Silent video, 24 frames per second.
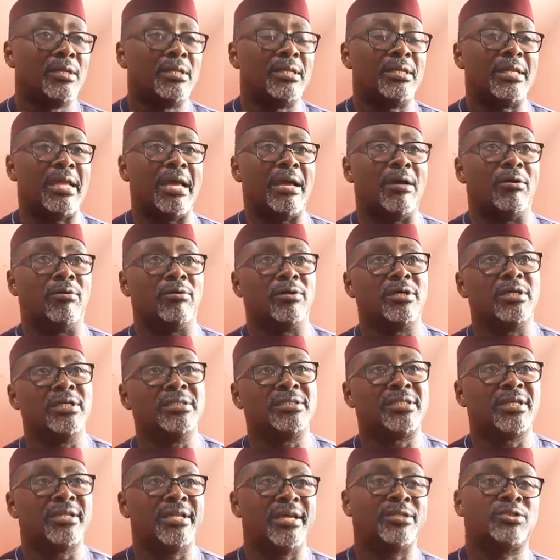Now,
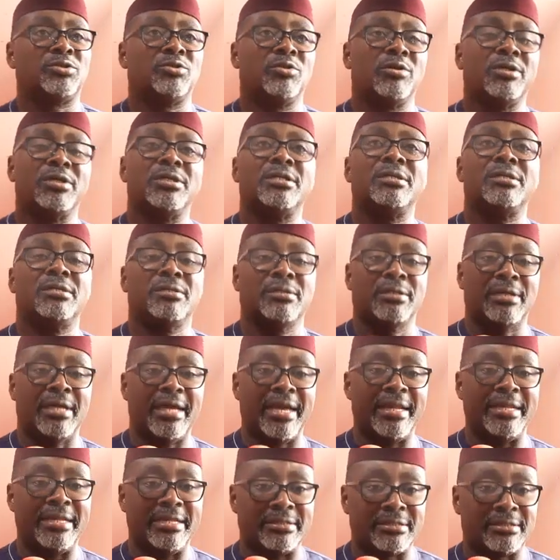Intellectual
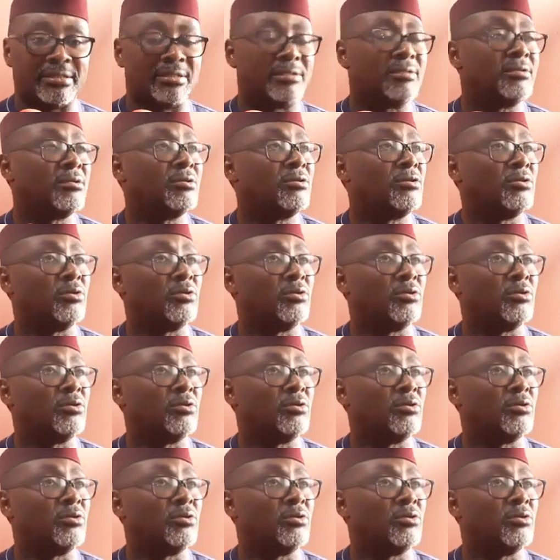Elites